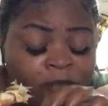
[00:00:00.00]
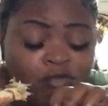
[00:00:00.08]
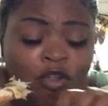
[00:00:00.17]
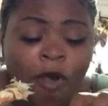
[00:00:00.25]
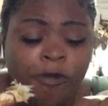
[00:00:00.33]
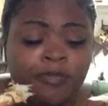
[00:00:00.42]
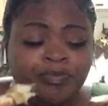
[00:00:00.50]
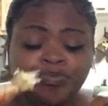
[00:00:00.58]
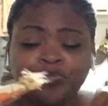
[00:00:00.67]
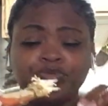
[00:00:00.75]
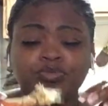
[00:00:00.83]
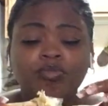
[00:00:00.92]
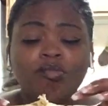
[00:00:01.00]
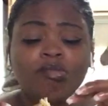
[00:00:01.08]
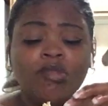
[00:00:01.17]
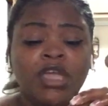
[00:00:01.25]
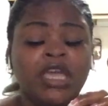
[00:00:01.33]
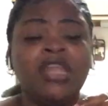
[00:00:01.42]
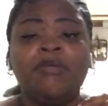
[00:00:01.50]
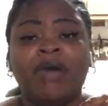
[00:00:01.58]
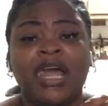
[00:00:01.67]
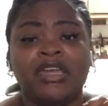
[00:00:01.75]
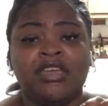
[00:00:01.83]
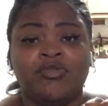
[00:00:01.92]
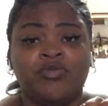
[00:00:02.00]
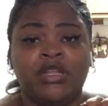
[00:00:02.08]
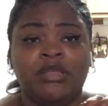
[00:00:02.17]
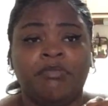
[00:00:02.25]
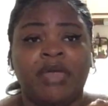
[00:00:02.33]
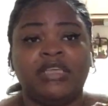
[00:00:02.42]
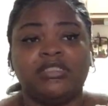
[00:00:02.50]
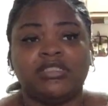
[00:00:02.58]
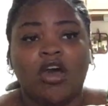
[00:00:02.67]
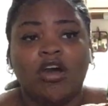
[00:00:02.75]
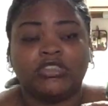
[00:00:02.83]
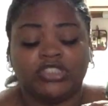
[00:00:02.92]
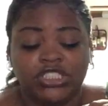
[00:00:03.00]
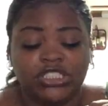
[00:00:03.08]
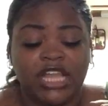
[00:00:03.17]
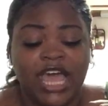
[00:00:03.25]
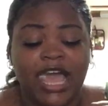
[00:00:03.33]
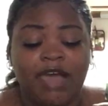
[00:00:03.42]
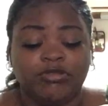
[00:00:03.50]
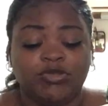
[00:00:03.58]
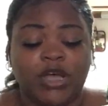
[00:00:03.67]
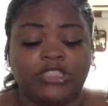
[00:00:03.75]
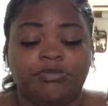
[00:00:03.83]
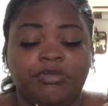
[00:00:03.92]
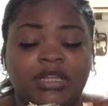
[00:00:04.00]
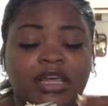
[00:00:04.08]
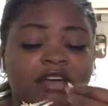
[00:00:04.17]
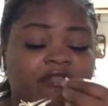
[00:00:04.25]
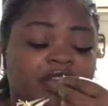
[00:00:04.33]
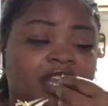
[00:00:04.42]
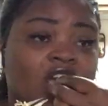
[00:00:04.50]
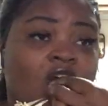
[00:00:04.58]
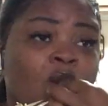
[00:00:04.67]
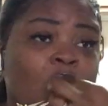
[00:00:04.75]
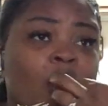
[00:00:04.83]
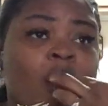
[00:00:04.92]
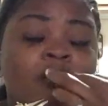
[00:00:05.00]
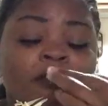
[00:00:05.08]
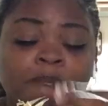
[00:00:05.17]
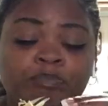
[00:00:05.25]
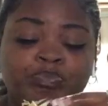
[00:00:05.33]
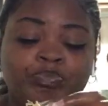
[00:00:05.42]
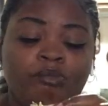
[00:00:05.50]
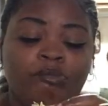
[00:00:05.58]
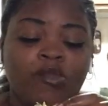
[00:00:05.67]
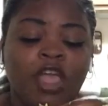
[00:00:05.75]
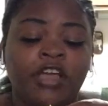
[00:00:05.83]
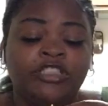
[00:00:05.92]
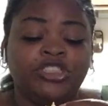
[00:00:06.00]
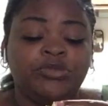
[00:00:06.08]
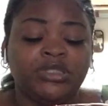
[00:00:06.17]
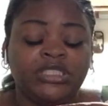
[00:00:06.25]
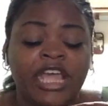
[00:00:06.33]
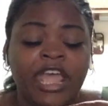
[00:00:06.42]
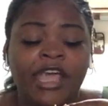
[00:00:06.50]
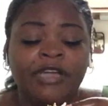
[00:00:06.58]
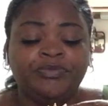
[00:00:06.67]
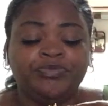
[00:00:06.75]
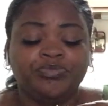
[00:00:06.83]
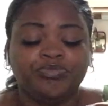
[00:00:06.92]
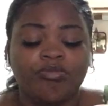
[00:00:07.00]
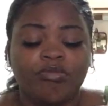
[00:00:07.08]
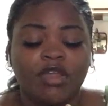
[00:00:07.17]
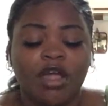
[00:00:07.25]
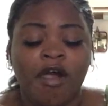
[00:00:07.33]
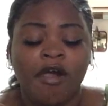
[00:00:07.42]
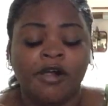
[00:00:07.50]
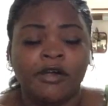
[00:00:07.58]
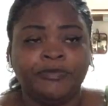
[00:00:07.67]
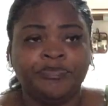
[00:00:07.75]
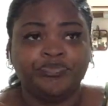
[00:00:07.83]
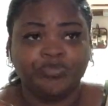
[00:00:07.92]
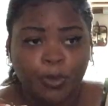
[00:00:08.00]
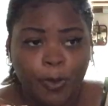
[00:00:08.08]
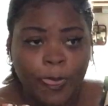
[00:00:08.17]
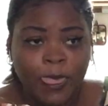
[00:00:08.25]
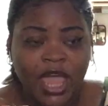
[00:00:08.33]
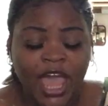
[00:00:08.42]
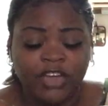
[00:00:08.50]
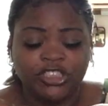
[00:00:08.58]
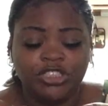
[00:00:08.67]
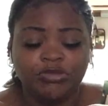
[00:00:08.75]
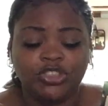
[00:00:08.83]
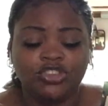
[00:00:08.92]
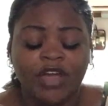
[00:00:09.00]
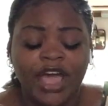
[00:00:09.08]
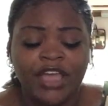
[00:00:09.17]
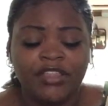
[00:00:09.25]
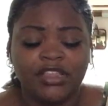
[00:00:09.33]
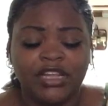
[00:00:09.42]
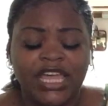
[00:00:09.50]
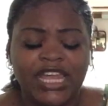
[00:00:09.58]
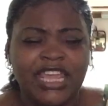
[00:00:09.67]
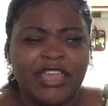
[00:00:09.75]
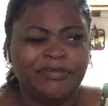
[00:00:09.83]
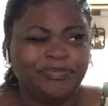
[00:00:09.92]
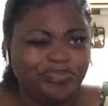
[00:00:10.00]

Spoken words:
So anybody can really make sauce. Just like I was watching Beloved video, and she was saying how she was trying the lady